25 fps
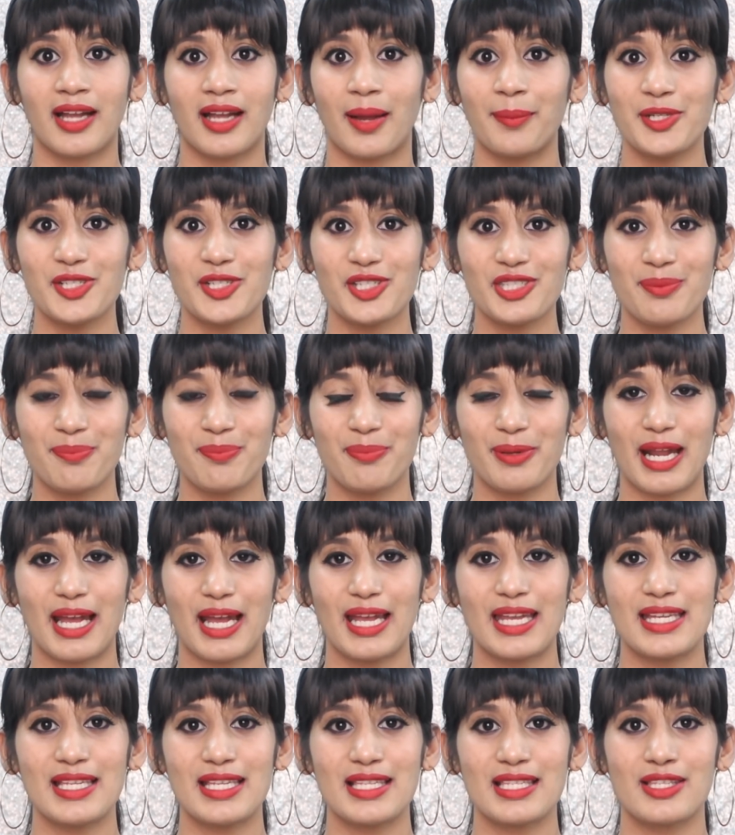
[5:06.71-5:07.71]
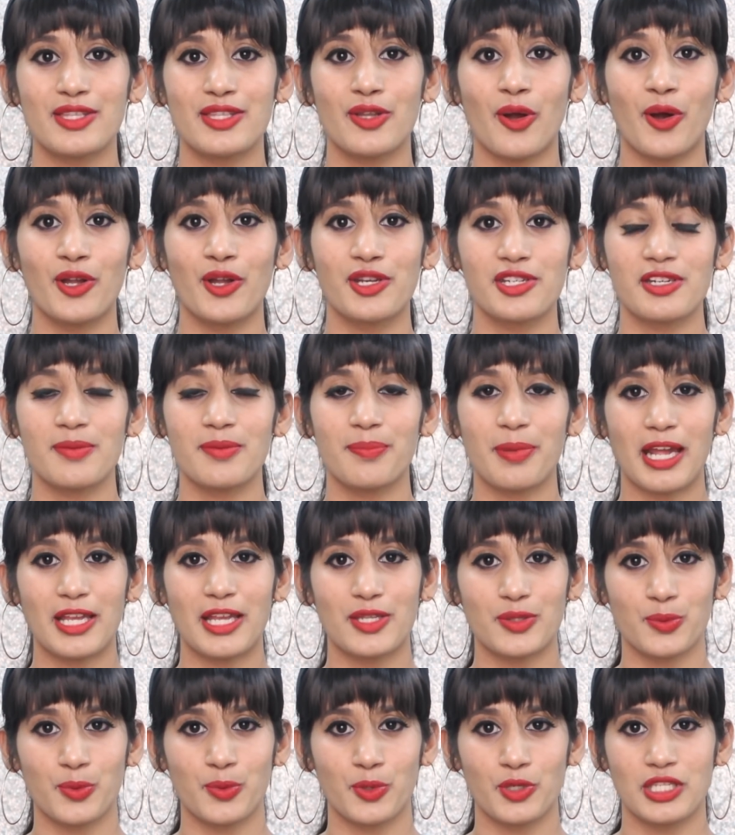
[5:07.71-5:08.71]
Coming to the price, the original
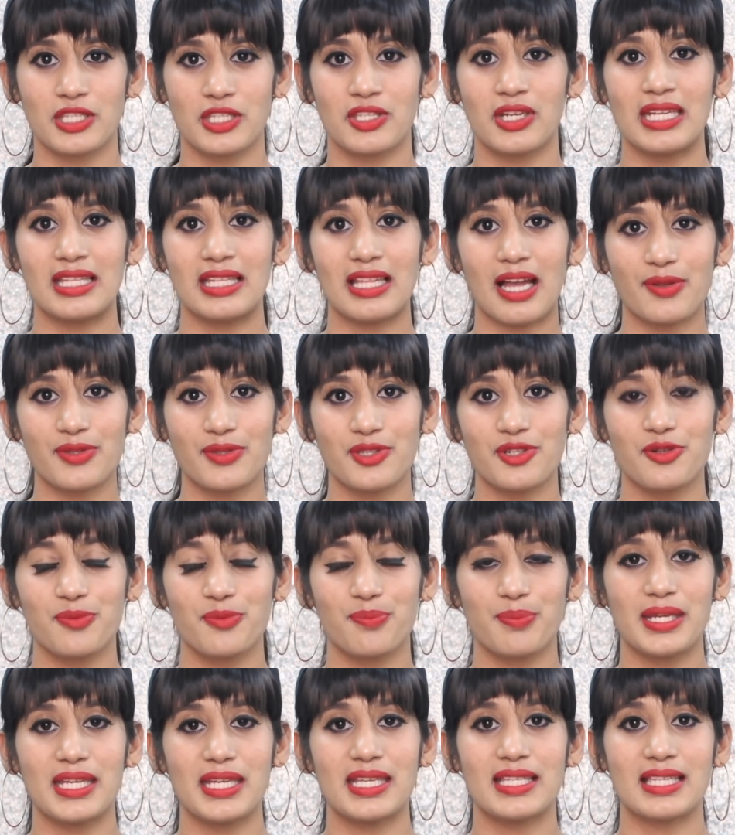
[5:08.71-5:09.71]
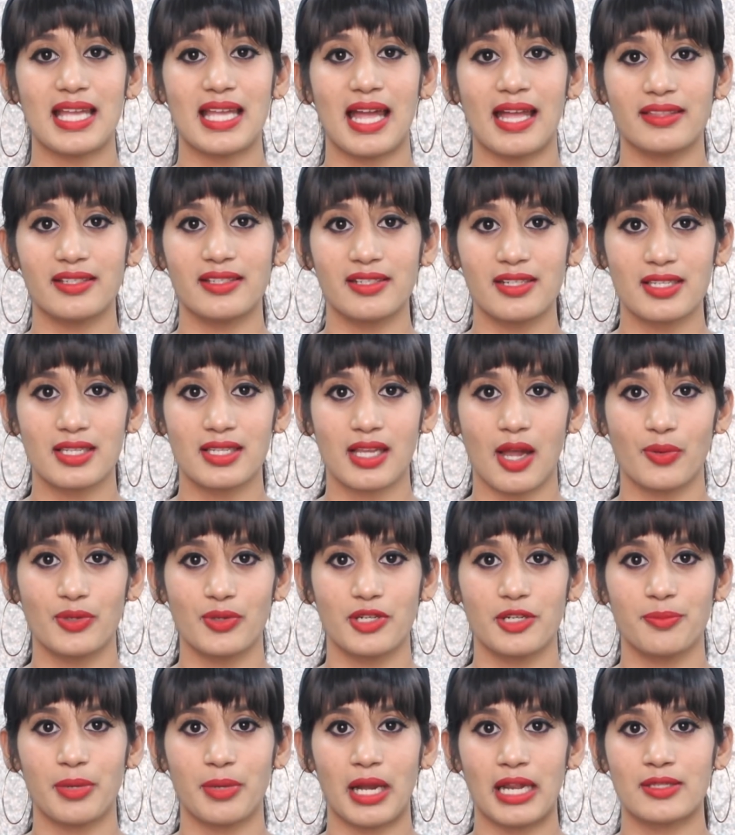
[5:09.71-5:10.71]
price was 3000 rupees and the
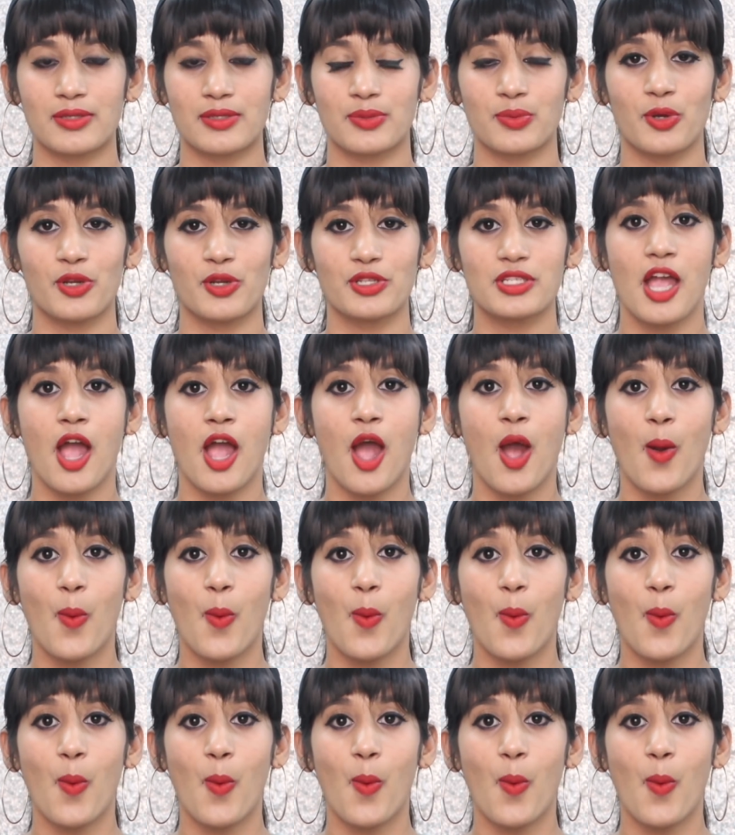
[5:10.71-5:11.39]
discounted price was